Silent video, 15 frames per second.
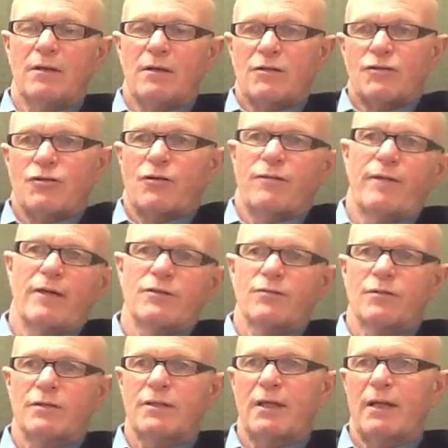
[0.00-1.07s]
surveys
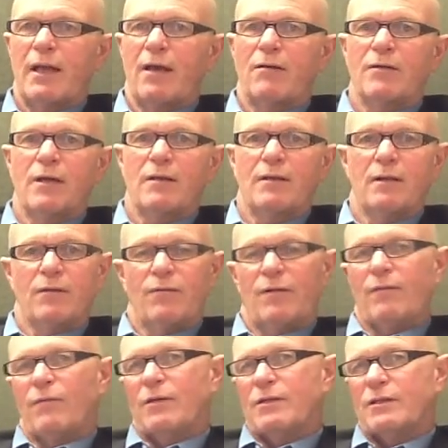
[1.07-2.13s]
were sent out. I think
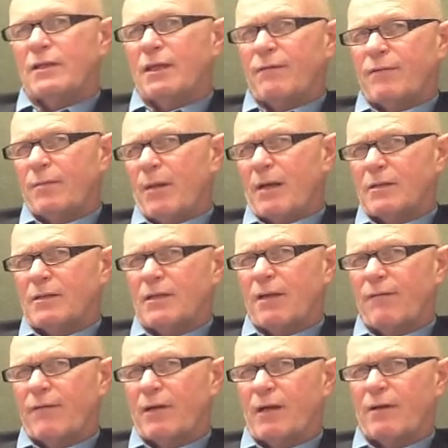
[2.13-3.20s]
we received about
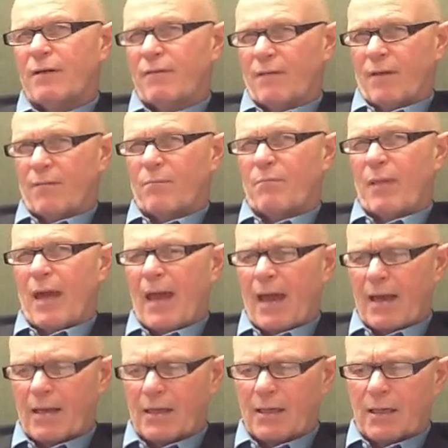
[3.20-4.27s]
700 of them
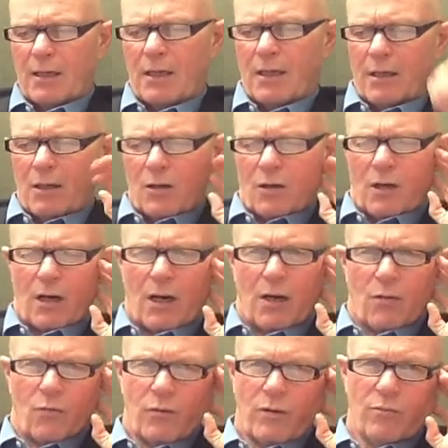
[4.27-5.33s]
back.
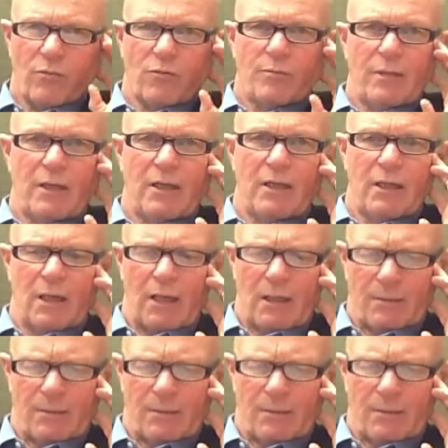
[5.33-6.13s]
we will be